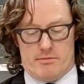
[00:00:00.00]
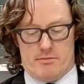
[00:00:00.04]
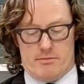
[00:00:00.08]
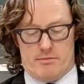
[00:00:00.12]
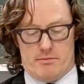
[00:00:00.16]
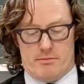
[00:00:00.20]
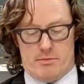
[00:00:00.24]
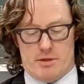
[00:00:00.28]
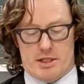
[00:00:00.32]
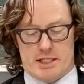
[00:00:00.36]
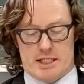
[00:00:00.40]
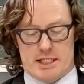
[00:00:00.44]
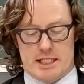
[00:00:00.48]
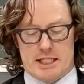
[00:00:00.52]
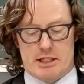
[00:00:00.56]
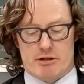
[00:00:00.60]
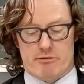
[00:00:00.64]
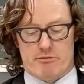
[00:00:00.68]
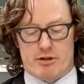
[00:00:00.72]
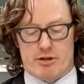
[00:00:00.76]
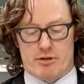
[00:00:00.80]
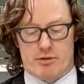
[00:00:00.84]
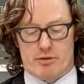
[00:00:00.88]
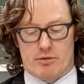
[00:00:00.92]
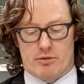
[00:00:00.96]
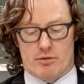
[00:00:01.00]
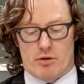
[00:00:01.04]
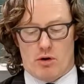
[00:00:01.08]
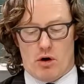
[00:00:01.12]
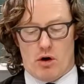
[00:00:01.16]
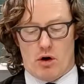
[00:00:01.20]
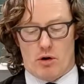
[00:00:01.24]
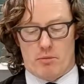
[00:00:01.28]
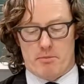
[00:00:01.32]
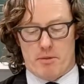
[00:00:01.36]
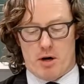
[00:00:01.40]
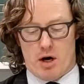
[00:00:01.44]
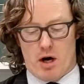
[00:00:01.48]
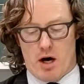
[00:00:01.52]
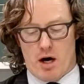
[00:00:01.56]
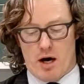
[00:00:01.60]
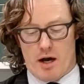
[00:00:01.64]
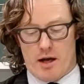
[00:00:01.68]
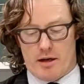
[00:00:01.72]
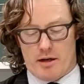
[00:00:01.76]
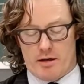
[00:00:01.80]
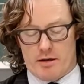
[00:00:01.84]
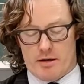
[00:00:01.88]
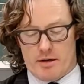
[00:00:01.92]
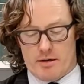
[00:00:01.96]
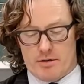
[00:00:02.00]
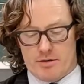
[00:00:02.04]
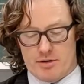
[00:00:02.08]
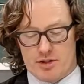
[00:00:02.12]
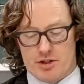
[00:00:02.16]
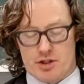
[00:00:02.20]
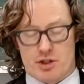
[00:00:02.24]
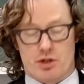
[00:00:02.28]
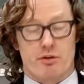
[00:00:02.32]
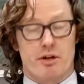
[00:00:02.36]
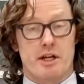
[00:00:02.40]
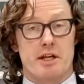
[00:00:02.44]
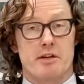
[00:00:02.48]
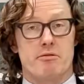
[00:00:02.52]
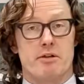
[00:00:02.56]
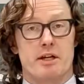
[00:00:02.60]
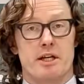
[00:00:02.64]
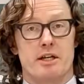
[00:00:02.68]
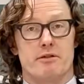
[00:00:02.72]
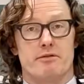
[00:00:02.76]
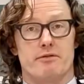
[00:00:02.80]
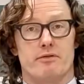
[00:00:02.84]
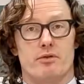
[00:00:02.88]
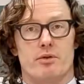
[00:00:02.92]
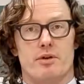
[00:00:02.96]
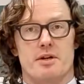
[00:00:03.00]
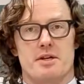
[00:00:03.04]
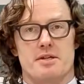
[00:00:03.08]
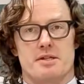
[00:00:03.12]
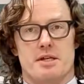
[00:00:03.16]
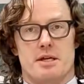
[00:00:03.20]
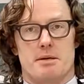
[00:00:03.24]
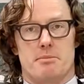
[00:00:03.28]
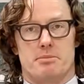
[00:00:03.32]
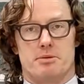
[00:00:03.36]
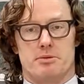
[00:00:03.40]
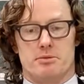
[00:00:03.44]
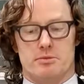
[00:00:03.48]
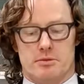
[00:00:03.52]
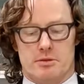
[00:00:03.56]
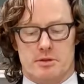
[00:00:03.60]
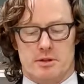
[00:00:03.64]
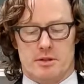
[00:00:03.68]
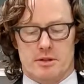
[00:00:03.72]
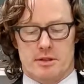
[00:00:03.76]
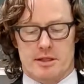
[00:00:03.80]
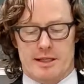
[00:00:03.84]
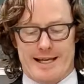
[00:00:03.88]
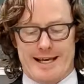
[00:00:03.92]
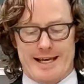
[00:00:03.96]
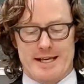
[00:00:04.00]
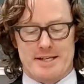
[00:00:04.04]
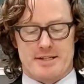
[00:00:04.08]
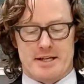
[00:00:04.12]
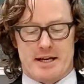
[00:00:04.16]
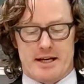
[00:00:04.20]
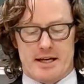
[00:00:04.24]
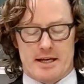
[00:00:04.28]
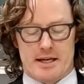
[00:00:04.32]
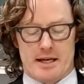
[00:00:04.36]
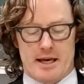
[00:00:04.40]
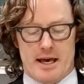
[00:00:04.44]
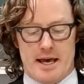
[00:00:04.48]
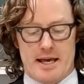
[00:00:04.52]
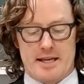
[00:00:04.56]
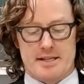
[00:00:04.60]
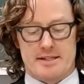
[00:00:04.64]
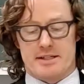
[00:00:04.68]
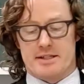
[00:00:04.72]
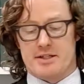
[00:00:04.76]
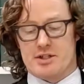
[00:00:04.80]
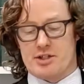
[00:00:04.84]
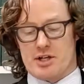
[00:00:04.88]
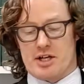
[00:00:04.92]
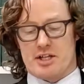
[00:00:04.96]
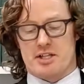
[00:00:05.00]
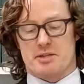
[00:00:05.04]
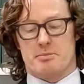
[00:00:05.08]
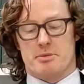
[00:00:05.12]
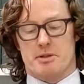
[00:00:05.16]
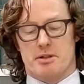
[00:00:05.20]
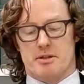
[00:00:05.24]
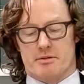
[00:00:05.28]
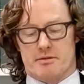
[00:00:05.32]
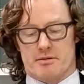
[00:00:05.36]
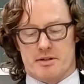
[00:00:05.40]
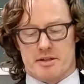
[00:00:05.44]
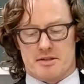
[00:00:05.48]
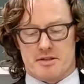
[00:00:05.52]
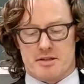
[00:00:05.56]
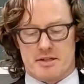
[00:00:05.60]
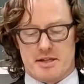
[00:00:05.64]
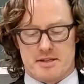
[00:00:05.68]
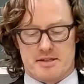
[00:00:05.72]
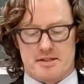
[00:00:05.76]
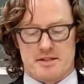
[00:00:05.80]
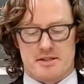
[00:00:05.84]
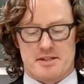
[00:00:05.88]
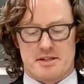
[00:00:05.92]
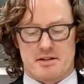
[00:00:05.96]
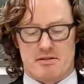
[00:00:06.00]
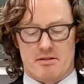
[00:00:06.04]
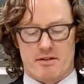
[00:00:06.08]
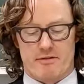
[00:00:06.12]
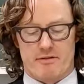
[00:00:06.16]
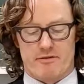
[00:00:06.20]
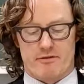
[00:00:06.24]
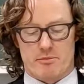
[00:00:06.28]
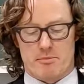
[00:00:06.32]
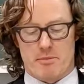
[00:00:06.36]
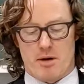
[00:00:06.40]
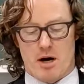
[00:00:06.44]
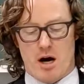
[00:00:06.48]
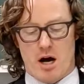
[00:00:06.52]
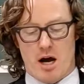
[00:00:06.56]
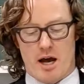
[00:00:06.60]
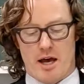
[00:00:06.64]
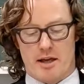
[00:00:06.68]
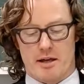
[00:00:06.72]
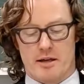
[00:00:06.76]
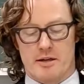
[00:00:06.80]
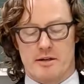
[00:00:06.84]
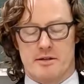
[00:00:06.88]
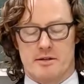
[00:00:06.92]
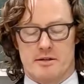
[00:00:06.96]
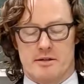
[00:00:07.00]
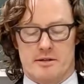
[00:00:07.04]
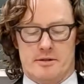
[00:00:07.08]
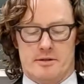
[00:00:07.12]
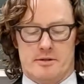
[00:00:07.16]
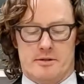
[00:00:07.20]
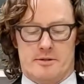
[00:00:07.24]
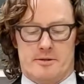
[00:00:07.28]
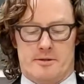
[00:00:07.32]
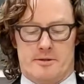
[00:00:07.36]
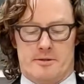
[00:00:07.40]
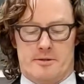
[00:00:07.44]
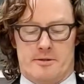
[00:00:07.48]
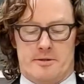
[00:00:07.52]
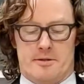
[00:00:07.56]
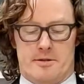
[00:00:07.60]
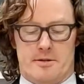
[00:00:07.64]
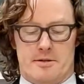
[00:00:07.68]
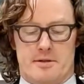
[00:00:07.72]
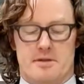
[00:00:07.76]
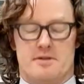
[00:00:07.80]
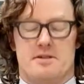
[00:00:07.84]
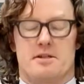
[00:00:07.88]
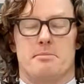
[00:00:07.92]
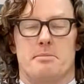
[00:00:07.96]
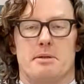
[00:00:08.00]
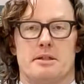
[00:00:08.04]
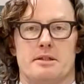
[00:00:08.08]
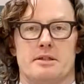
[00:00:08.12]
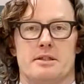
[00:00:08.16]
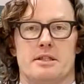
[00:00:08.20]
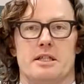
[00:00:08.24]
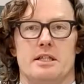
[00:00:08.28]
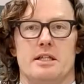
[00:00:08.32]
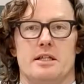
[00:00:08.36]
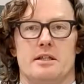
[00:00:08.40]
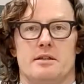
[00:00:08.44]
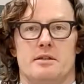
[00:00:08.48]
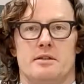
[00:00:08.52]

material on my screen reader, for example, is an adjustment that's necessary for my disability,